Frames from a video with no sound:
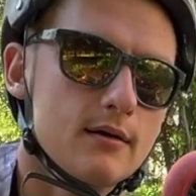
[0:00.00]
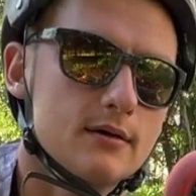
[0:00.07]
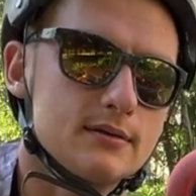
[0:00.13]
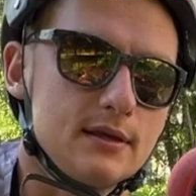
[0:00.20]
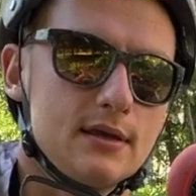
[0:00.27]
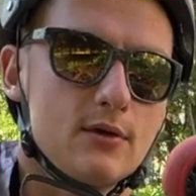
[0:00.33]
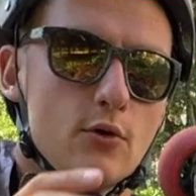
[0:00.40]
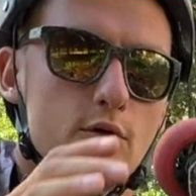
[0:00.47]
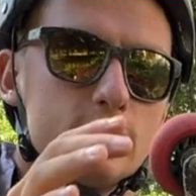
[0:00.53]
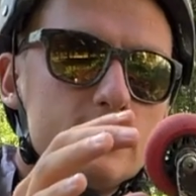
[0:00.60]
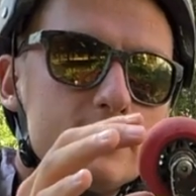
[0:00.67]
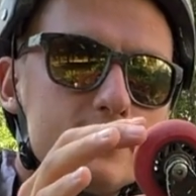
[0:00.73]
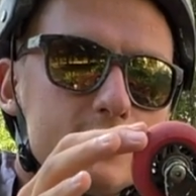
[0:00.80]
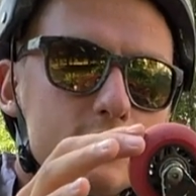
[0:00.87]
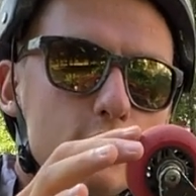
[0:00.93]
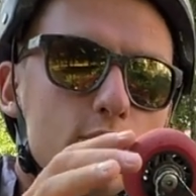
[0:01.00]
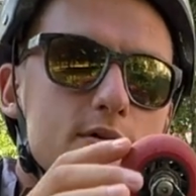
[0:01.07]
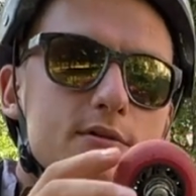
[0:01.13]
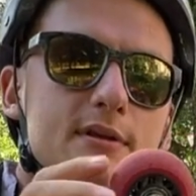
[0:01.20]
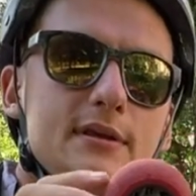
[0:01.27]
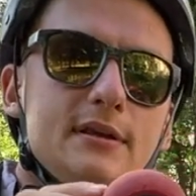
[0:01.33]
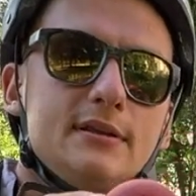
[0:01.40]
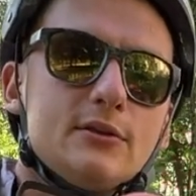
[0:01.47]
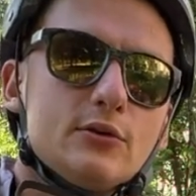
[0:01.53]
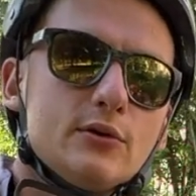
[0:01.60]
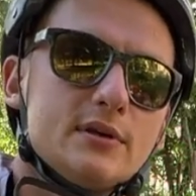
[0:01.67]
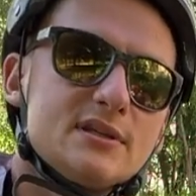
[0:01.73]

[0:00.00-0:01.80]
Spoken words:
they're gonna turn into